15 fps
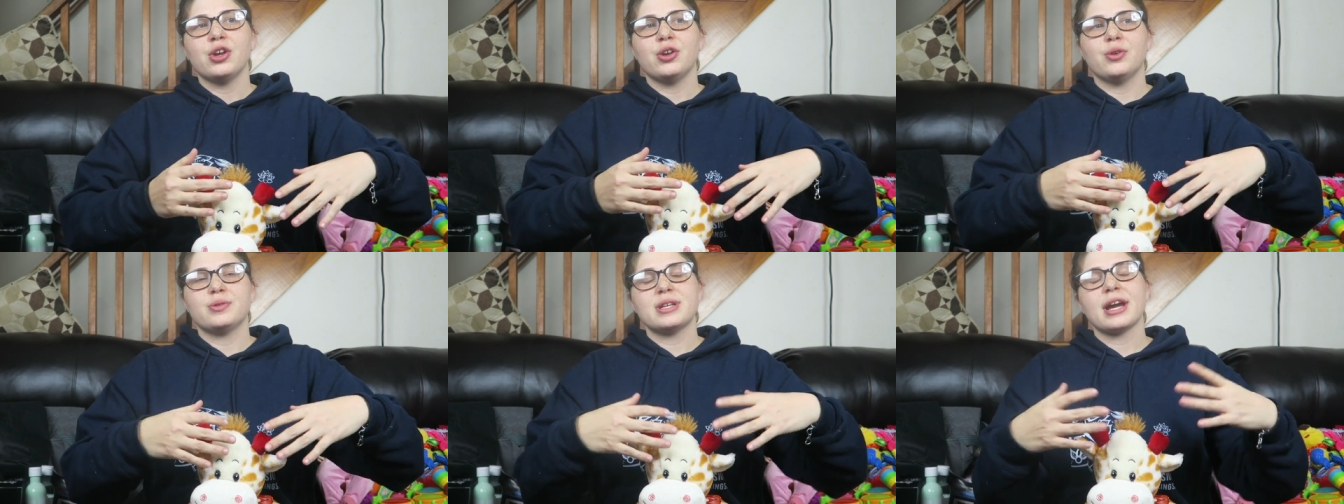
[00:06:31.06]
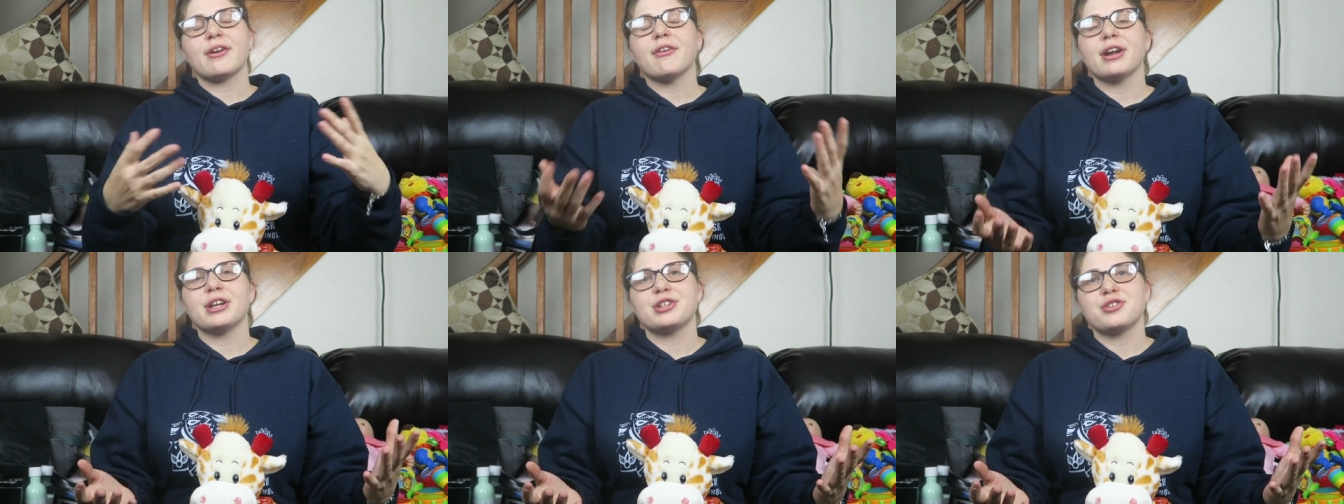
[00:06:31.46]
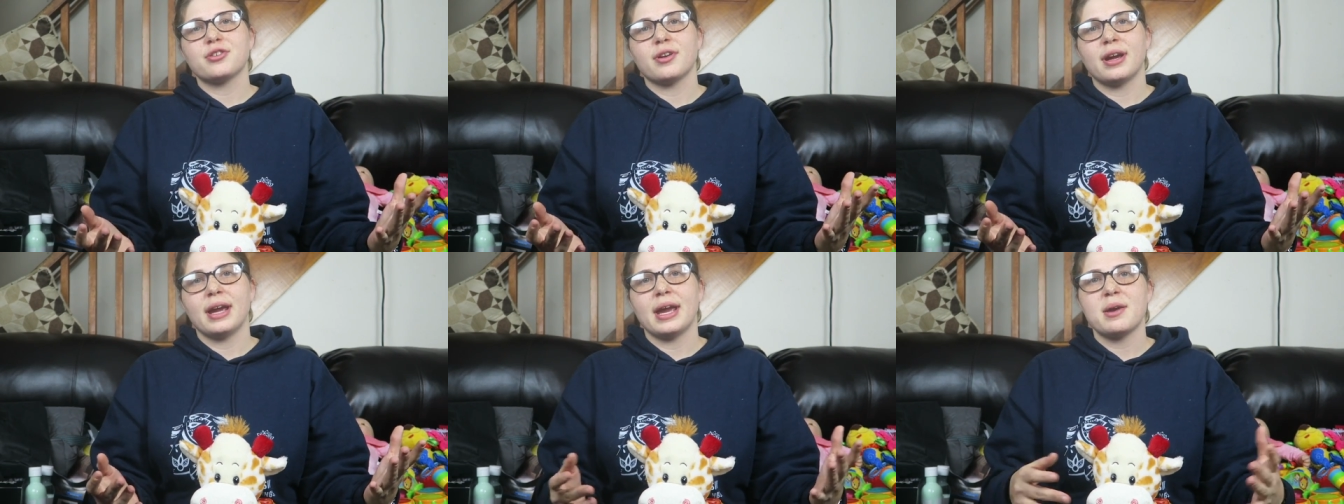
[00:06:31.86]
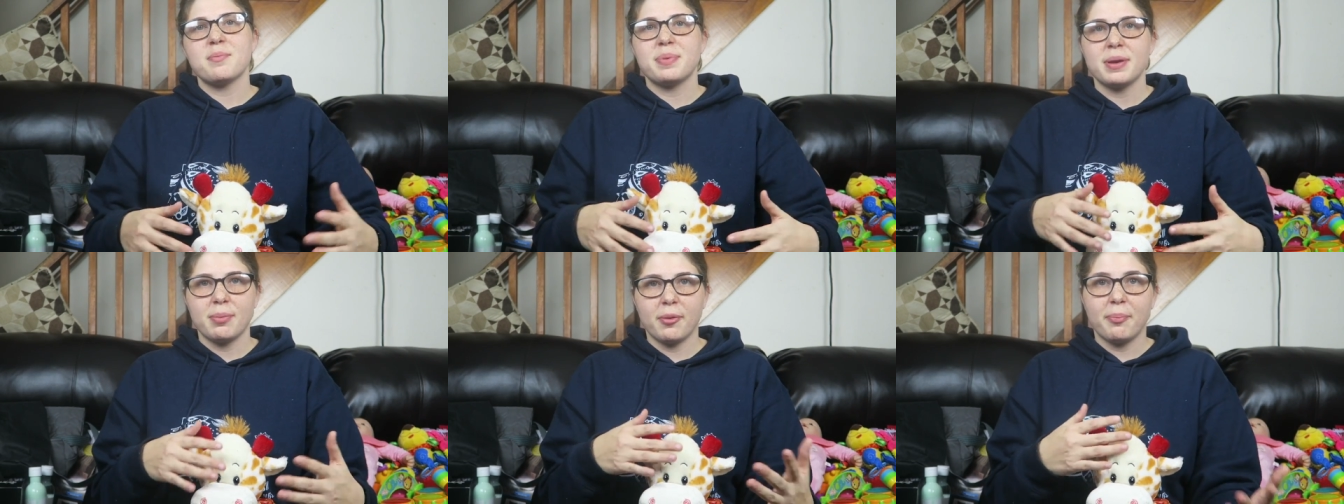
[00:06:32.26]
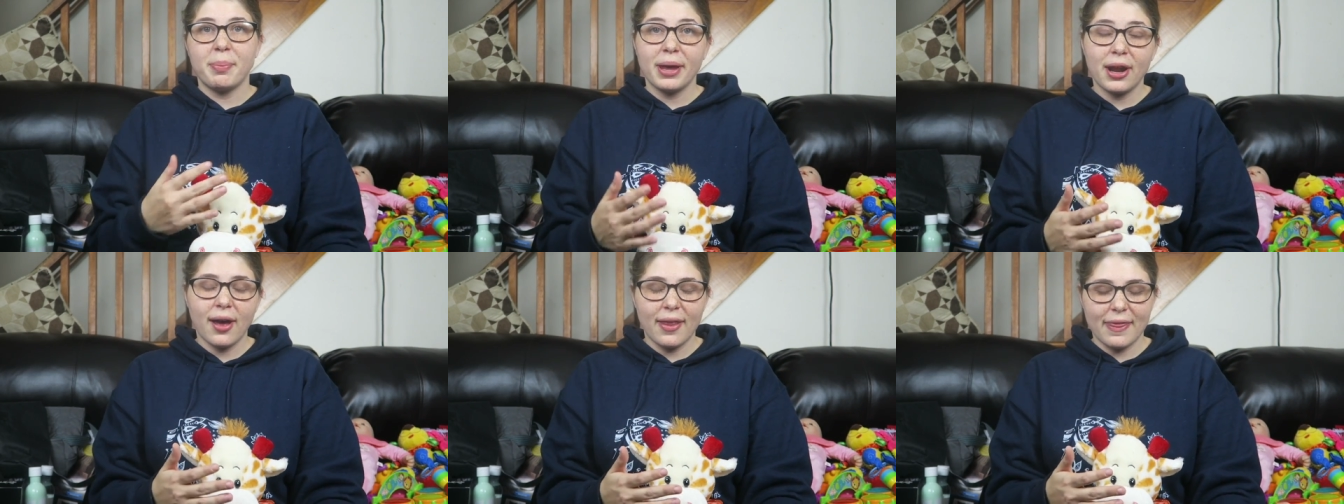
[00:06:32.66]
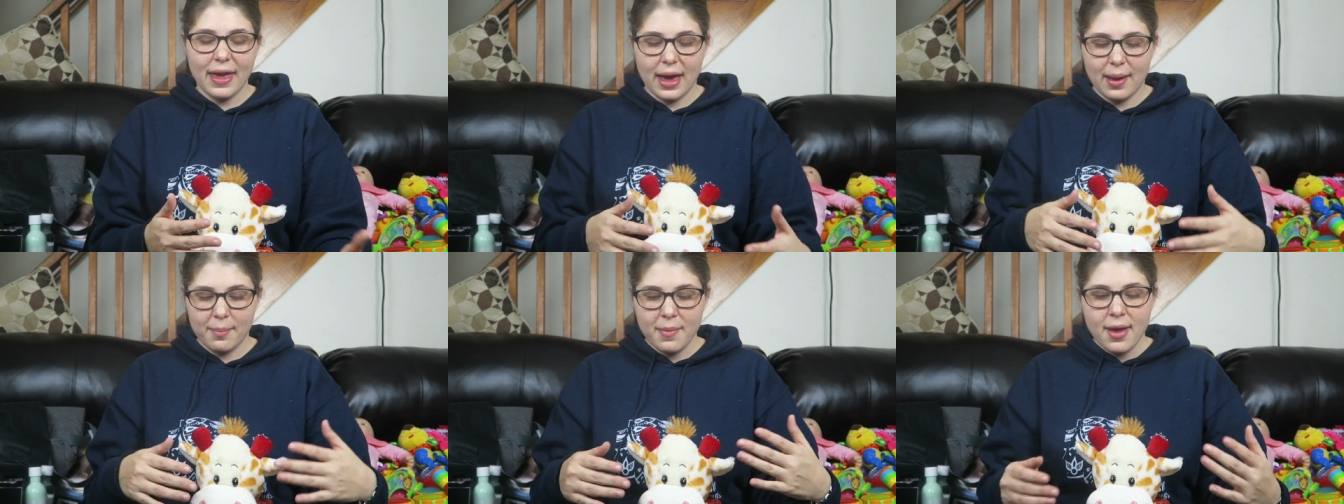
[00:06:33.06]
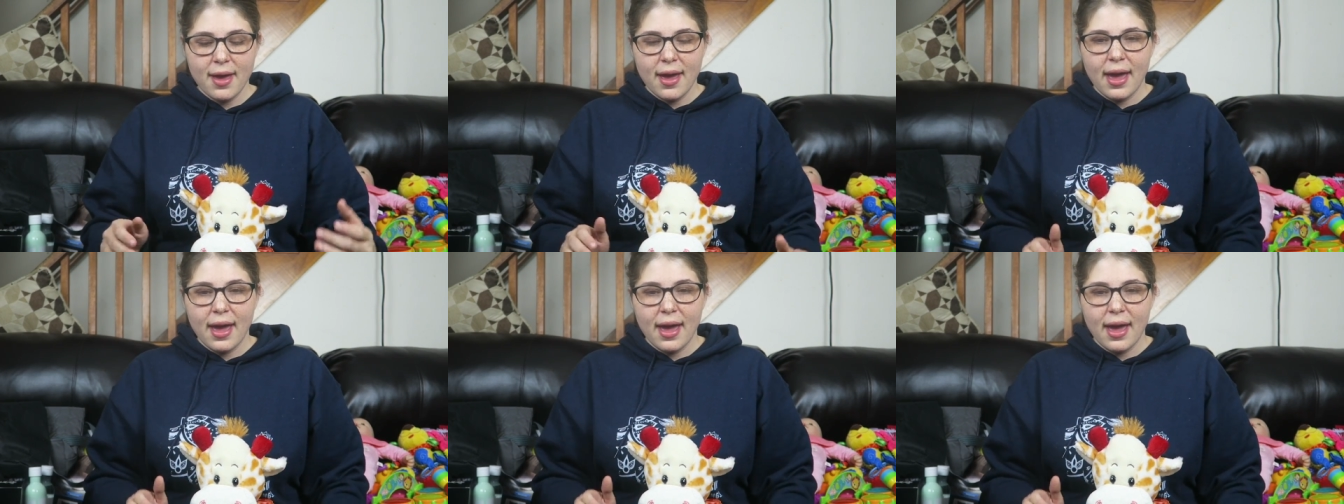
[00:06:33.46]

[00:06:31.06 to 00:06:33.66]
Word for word: you decorate a tree and people bid on them